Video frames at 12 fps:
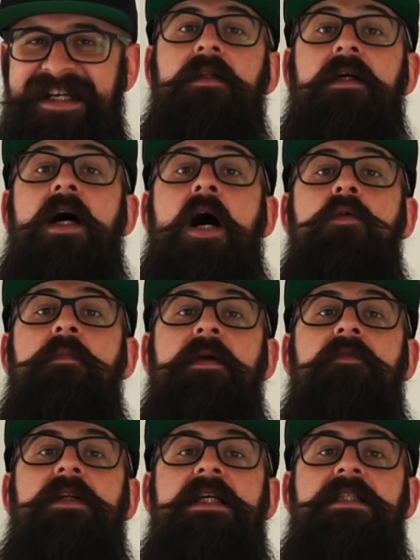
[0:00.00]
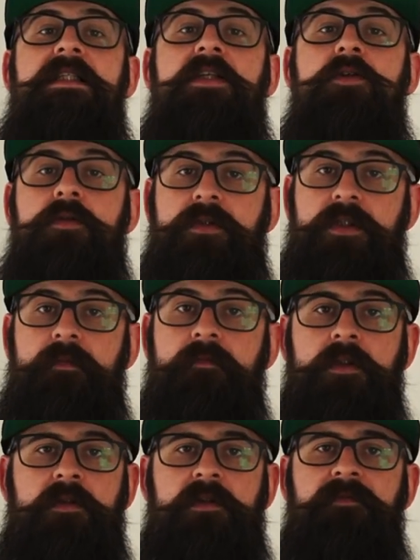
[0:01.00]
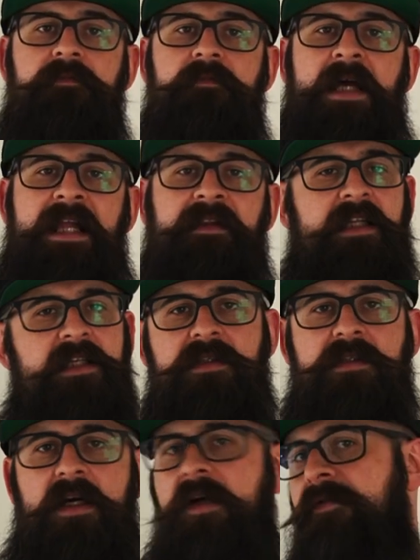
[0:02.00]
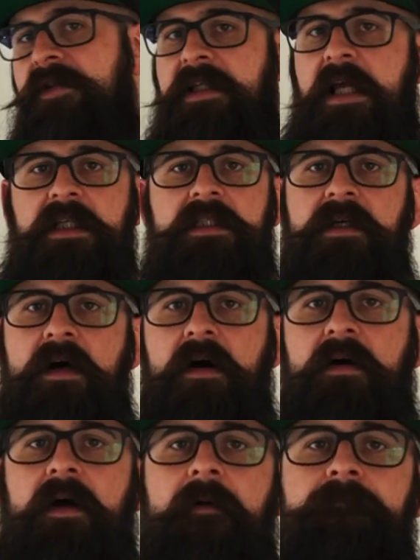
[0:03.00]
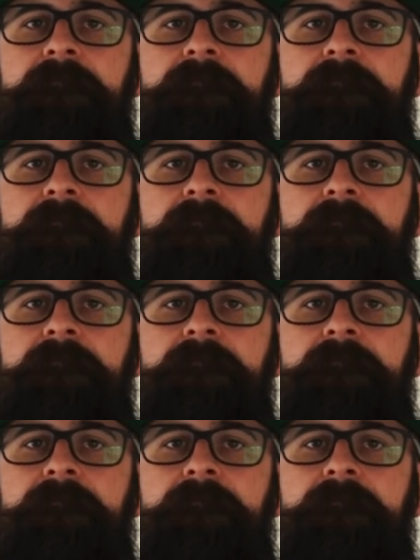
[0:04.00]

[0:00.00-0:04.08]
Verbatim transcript: The car will be released in the autumn. Who would have had this over a standard Targa.